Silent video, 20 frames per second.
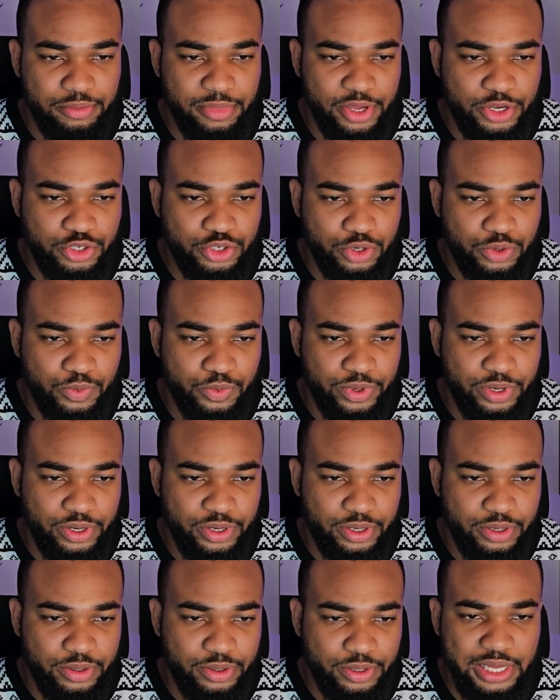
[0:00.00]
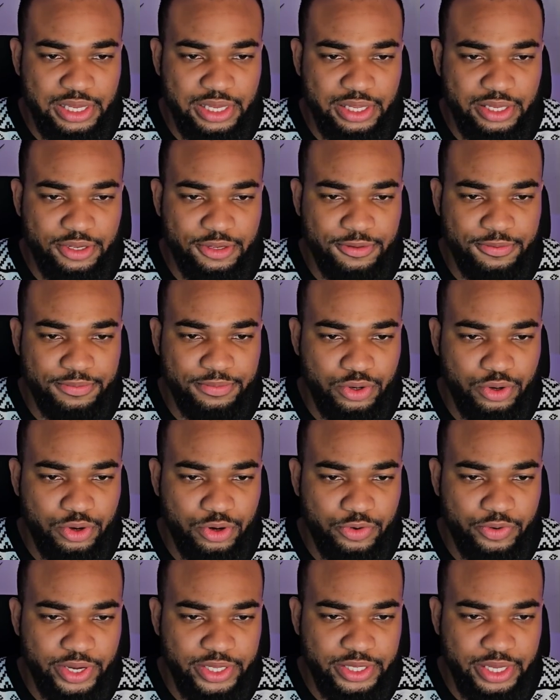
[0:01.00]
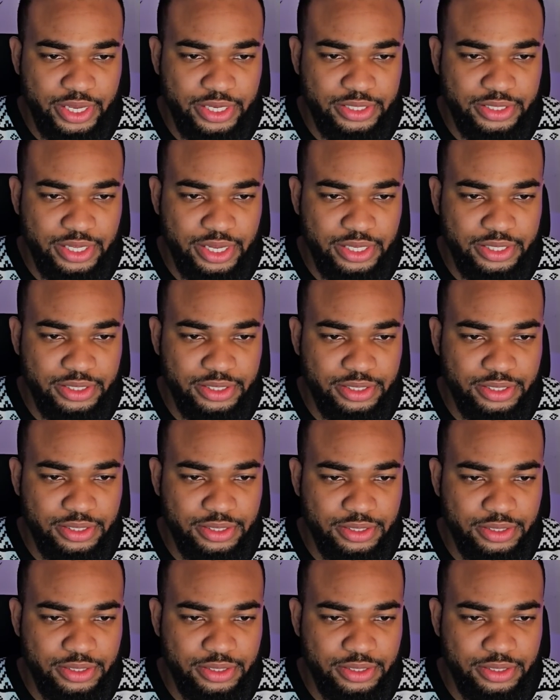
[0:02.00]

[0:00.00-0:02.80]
Make sure we're picking the correct extent.